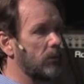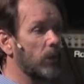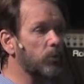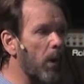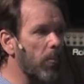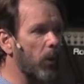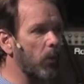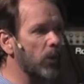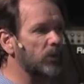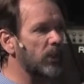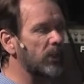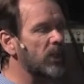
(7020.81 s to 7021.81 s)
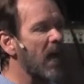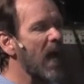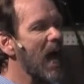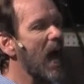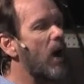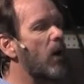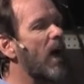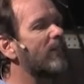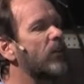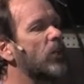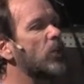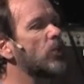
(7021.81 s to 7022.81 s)
That's what the Lord says.
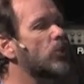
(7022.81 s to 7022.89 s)
However you